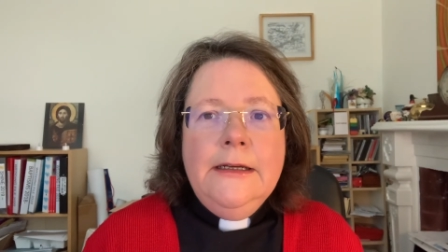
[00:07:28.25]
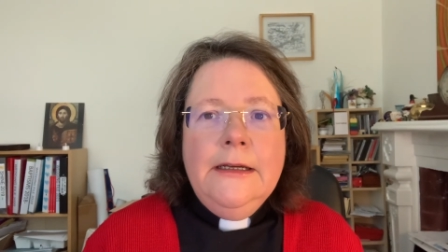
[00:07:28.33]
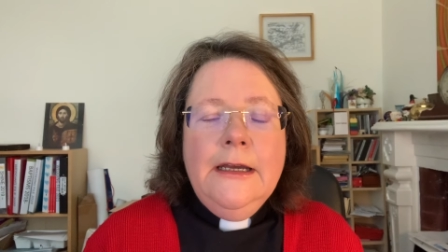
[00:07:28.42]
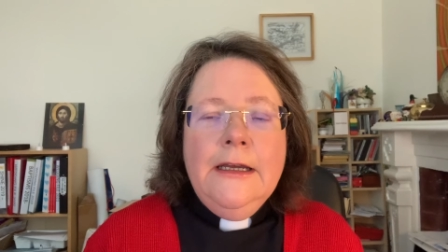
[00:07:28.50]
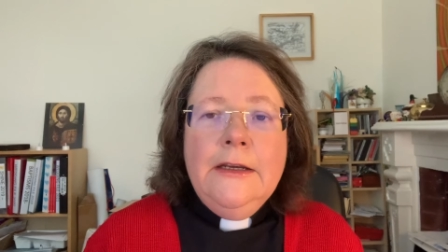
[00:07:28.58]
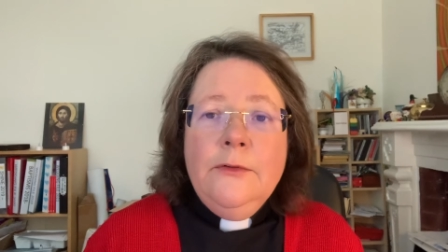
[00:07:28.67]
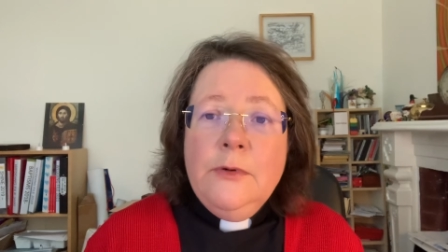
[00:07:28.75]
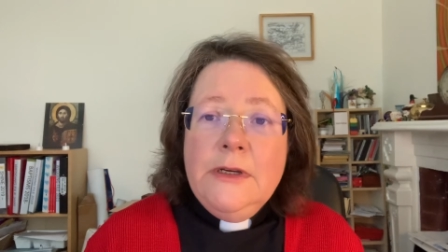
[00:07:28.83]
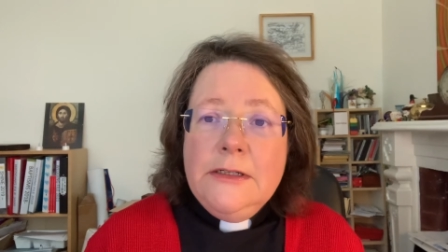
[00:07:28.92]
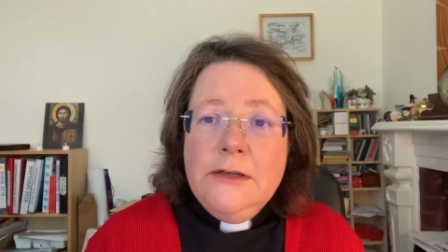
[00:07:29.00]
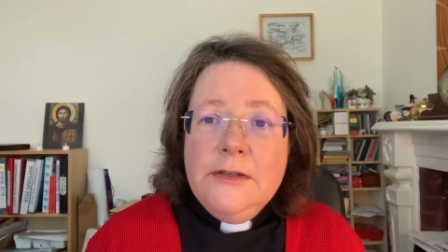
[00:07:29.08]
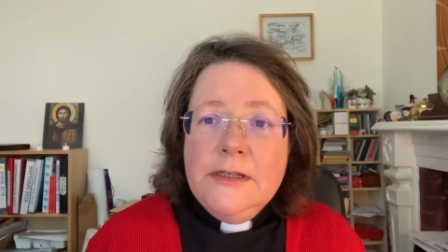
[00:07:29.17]
And if we
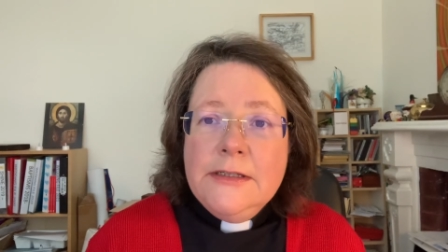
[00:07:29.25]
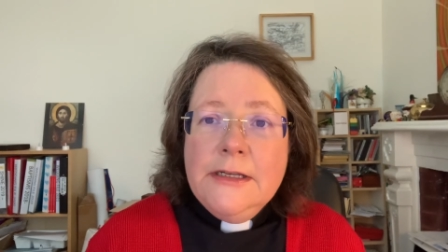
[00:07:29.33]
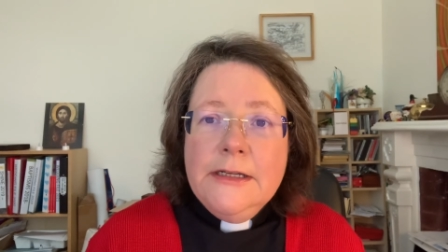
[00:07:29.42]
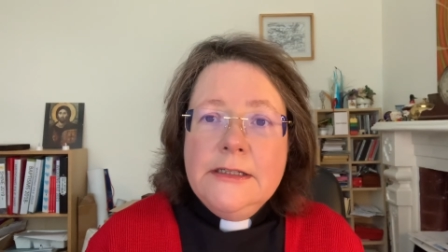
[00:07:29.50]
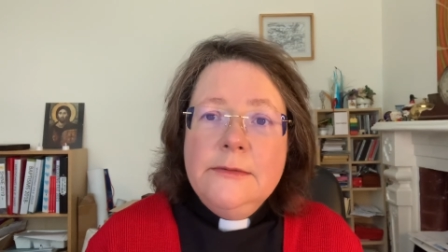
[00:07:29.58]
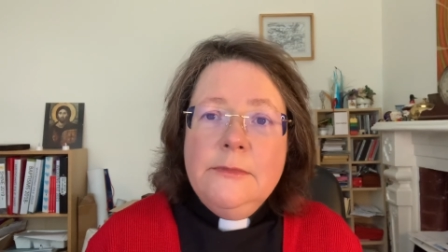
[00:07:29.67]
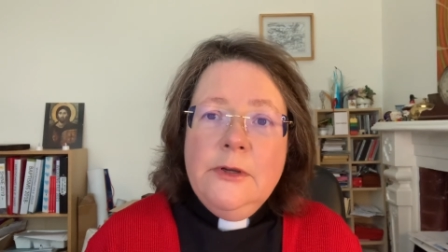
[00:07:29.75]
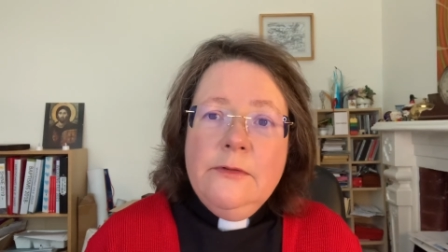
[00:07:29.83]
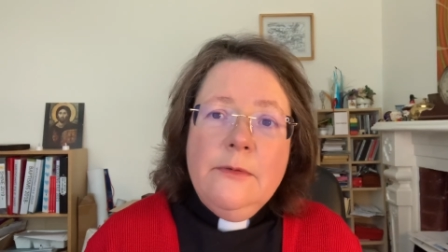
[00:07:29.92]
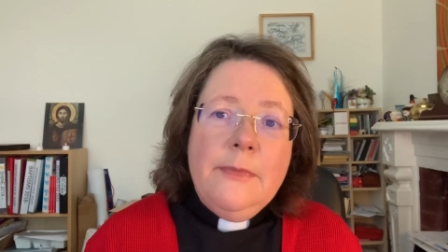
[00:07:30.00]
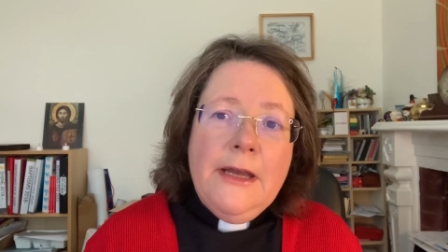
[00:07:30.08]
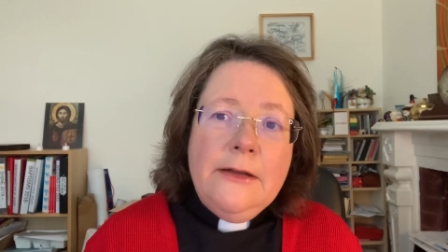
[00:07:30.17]
do decide to move
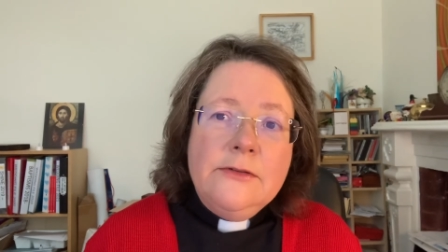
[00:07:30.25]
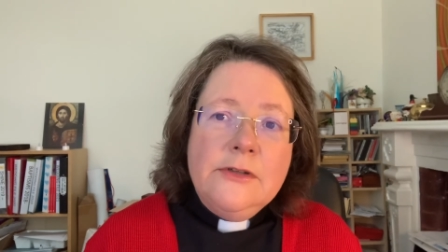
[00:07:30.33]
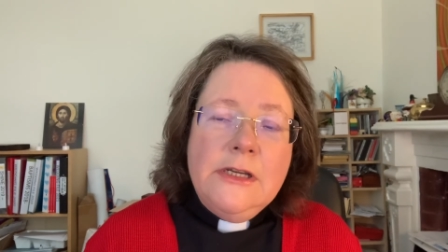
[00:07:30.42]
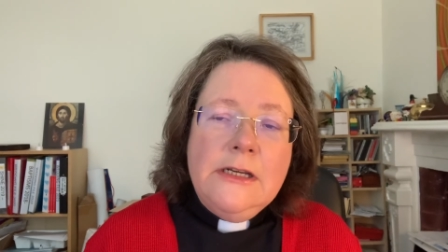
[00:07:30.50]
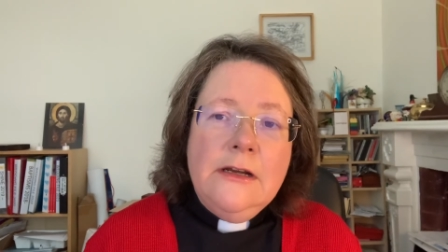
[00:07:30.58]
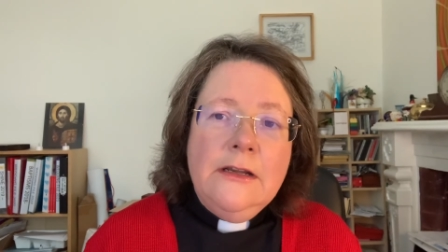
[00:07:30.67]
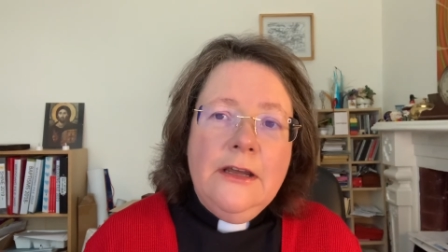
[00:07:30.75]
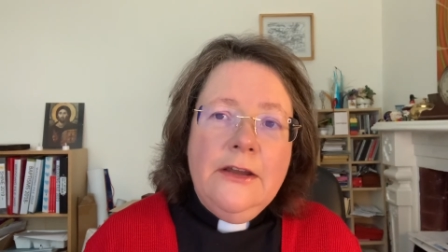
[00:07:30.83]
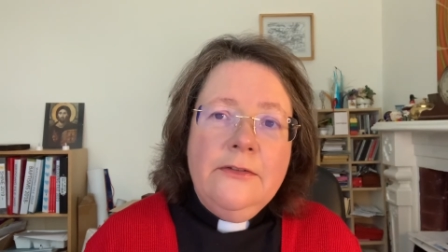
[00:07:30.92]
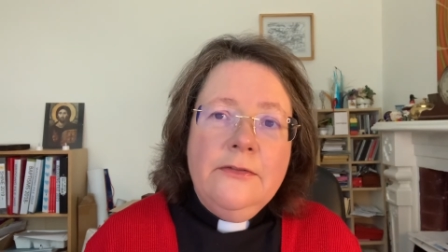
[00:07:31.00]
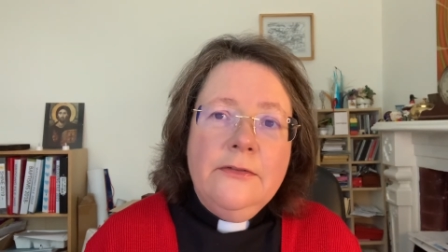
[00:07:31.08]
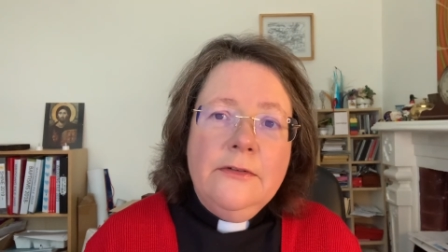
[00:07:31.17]
a boundary in our
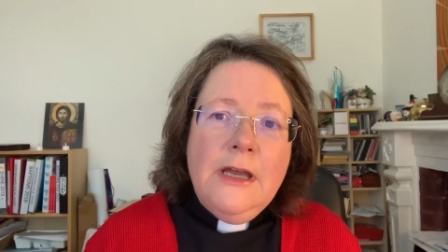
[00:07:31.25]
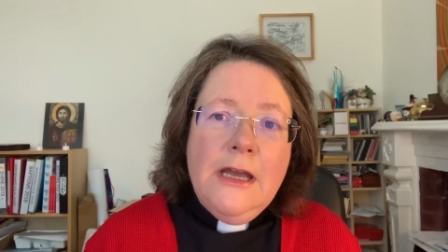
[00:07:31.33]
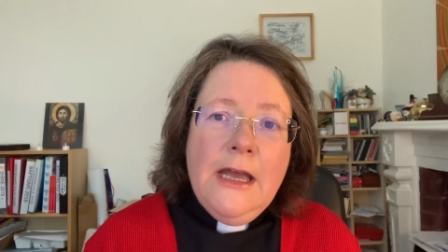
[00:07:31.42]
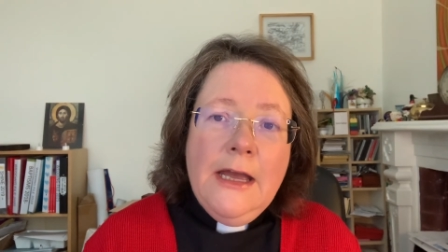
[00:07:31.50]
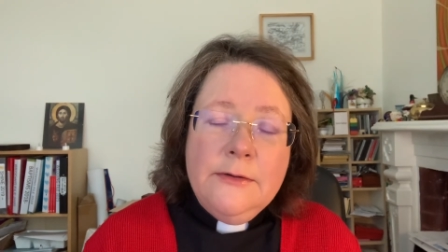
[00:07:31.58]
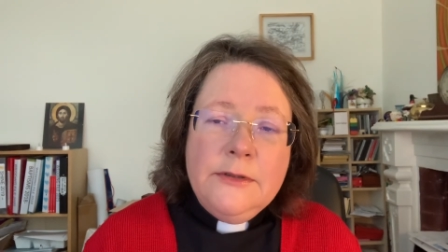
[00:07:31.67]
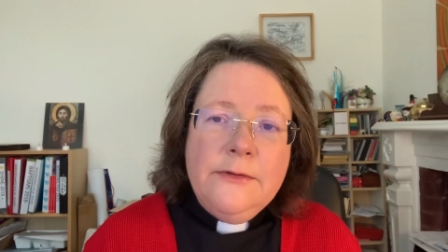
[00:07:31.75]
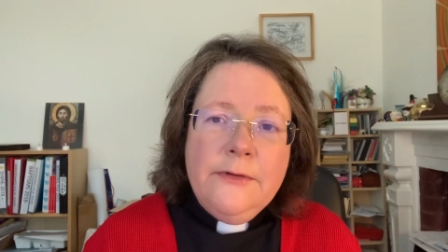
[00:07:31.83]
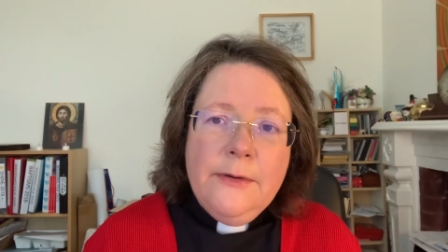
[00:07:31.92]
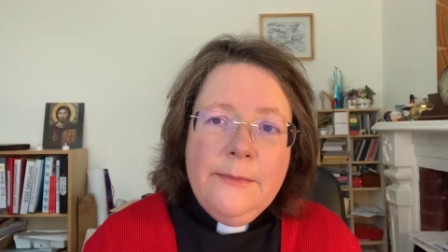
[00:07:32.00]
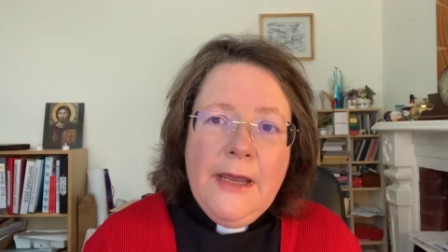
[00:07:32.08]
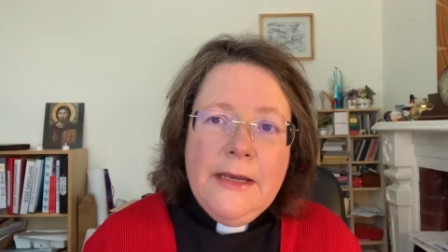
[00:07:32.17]
life out of
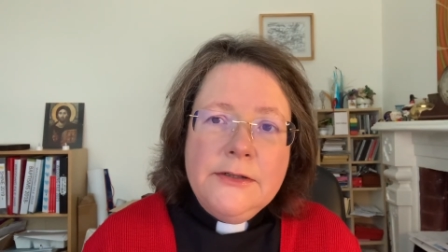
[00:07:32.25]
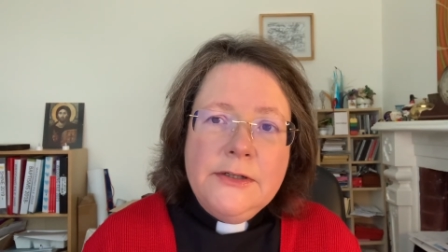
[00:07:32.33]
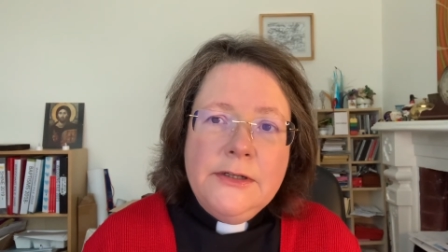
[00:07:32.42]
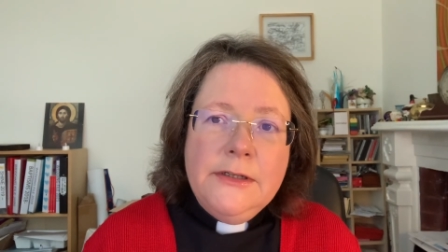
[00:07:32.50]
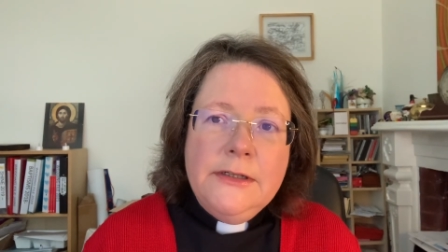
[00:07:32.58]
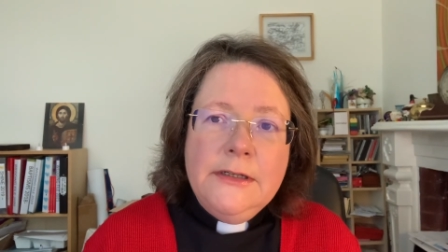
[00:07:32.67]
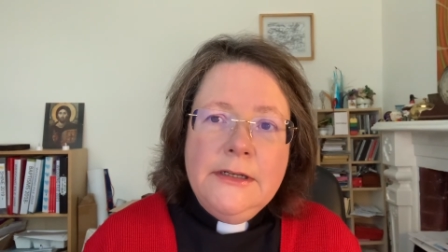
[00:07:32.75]
compassion,